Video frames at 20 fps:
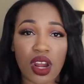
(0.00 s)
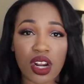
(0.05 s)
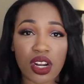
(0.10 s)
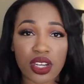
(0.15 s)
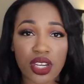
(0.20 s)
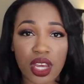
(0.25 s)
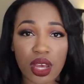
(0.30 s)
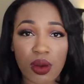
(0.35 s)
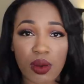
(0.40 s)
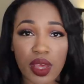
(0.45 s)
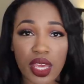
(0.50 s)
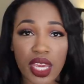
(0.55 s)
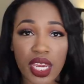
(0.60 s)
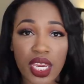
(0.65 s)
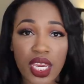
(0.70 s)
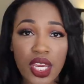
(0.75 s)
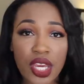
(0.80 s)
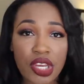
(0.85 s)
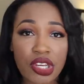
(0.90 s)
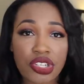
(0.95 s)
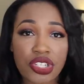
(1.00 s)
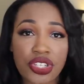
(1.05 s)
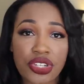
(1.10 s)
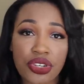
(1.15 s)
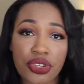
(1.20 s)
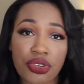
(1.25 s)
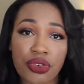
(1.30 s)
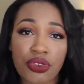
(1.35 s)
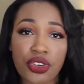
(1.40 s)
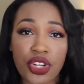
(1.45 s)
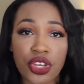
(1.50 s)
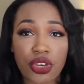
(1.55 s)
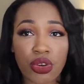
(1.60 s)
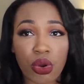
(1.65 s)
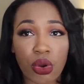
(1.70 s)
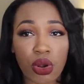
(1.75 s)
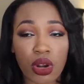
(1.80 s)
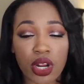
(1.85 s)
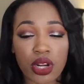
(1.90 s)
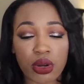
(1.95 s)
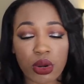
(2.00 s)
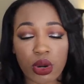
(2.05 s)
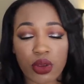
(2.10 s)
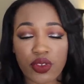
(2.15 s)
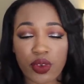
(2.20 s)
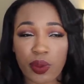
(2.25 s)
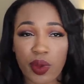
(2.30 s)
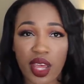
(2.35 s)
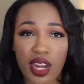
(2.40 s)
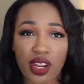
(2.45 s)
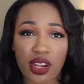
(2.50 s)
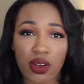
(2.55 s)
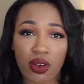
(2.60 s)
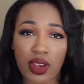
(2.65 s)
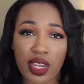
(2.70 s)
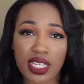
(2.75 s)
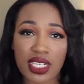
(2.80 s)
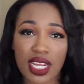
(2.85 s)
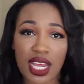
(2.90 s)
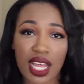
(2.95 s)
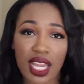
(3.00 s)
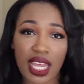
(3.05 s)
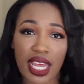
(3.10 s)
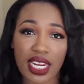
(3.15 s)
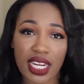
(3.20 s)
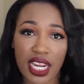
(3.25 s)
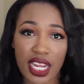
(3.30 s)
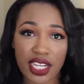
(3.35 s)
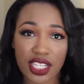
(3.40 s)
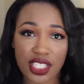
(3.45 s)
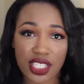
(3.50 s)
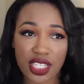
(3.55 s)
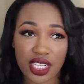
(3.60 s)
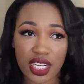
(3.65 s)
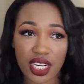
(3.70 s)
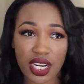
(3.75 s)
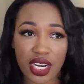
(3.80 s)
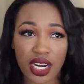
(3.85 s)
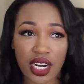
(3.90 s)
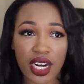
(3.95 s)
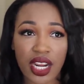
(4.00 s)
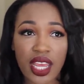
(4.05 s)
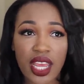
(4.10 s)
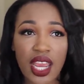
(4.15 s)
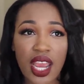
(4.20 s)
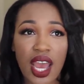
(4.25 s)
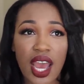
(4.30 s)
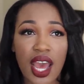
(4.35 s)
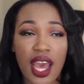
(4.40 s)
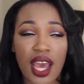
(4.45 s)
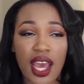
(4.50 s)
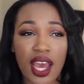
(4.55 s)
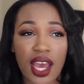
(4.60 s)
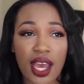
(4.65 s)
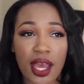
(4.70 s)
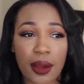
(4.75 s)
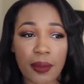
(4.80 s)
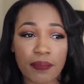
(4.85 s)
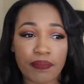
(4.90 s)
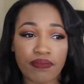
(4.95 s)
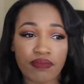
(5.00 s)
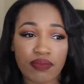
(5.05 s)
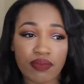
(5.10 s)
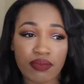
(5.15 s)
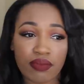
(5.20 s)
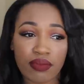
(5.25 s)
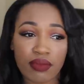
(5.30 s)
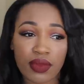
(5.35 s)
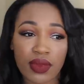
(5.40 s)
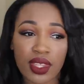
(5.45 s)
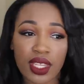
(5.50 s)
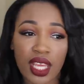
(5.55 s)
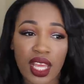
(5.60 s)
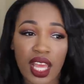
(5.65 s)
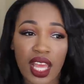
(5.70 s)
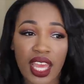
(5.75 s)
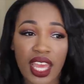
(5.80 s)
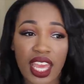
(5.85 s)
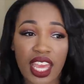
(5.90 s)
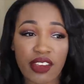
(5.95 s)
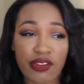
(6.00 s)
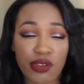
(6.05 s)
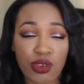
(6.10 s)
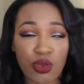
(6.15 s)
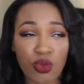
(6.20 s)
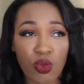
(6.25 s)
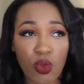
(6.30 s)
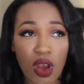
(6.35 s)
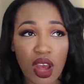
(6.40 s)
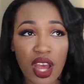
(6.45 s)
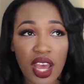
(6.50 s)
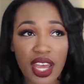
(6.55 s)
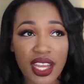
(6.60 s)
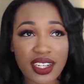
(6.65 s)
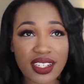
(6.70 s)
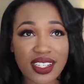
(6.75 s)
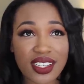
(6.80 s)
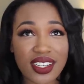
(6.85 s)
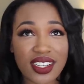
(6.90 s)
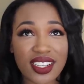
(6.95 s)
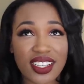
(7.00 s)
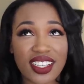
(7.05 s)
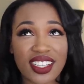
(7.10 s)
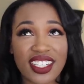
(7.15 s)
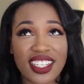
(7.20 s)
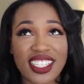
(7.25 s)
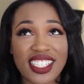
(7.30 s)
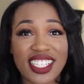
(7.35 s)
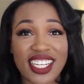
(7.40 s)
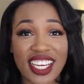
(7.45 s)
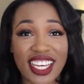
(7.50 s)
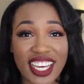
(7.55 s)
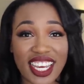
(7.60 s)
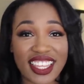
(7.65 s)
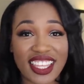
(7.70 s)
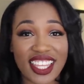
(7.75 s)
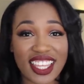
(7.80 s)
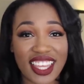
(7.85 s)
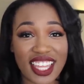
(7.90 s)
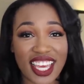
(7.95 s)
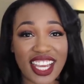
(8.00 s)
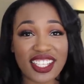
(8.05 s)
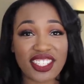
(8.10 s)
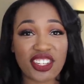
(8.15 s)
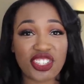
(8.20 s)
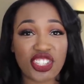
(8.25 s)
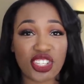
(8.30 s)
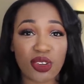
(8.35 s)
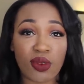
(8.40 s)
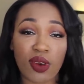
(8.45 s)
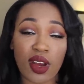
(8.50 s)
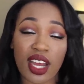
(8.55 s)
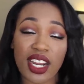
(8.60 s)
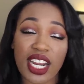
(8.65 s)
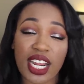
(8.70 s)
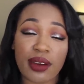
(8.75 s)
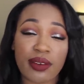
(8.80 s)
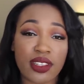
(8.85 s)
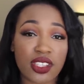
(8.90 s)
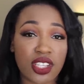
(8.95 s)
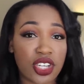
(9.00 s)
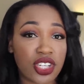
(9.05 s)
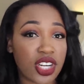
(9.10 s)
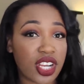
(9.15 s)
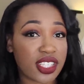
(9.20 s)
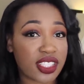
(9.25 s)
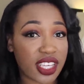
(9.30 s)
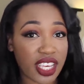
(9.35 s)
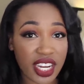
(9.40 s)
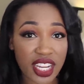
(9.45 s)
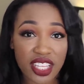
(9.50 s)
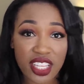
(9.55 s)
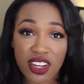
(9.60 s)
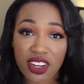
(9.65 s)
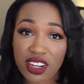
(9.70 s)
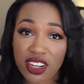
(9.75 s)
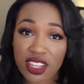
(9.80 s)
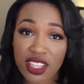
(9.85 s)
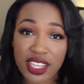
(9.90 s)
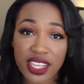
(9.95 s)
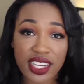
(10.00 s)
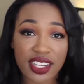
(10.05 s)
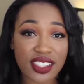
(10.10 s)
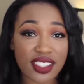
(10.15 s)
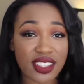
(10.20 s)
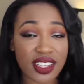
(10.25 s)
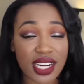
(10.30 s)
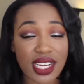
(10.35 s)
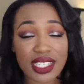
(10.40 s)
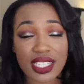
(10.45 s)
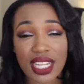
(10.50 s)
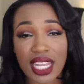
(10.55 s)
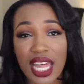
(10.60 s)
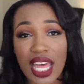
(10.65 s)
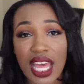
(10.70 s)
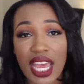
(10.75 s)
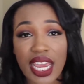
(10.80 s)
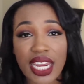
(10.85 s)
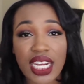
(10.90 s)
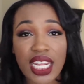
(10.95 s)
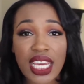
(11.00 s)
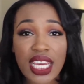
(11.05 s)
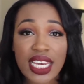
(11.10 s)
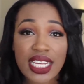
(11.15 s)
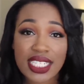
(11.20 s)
are going to New York or if you plan on going to LA next year, um, if you want to get the things that you want, I would suggest getting there early because there is a line